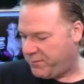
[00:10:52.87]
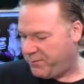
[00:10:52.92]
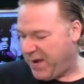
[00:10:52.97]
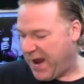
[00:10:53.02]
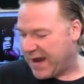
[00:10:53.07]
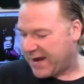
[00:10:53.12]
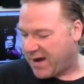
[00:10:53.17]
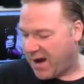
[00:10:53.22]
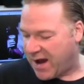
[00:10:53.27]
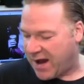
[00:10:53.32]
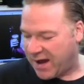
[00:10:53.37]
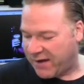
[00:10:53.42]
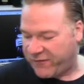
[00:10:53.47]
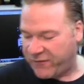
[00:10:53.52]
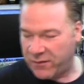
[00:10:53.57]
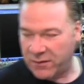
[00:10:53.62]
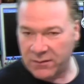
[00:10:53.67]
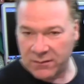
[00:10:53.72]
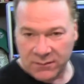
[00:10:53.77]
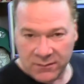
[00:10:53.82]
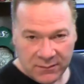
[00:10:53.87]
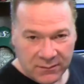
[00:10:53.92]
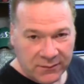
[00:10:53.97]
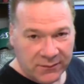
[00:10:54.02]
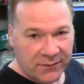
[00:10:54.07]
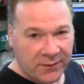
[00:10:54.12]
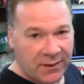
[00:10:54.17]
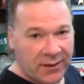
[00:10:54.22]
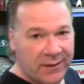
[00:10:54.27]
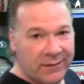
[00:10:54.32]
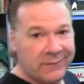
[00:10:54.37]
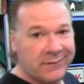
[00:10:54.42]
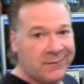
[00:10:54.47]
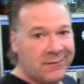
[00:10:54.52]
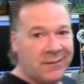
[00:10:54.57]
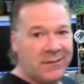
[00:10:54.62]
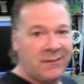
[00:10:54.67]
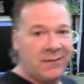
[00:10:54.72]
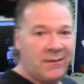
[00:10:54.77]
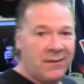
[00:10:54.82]
Back off! Sorry.
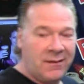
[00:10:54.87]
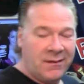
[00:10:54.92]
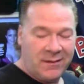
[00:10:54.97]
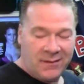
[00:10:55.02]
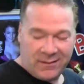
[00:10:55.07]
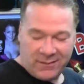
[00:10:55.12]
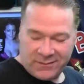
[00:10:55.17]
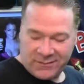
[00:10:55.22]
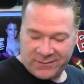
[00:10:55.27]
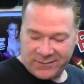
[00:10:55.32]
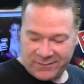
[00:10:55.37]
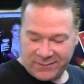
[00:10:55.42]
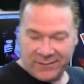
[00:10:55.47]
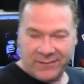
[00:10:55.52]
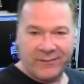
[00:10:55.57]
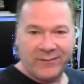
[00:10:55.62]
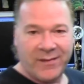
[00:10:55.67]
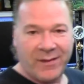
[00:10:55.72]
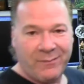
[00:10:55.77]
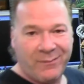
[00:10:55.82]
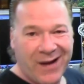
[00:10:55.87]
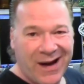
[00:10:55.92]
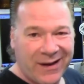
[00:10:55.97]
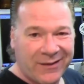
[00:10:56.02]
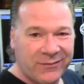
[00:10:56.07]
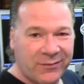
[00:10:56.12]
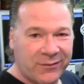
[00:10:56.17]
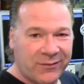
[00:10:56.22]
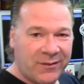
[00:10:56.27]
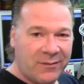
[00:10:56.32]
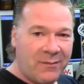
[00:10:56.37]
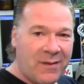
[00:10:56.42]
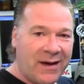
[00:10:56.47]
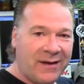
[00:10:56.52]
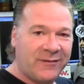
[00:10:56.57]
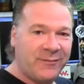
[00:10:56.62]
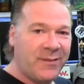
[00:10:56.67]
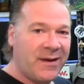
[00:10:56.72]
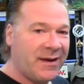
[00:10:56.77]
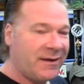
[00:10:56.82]
The box was in my
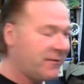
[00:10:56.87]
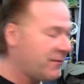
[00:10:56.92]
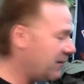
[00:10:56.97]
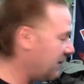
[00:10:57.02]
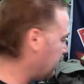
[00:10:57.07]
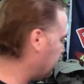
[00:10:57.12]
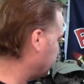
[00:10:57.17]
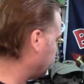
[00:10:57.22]
space.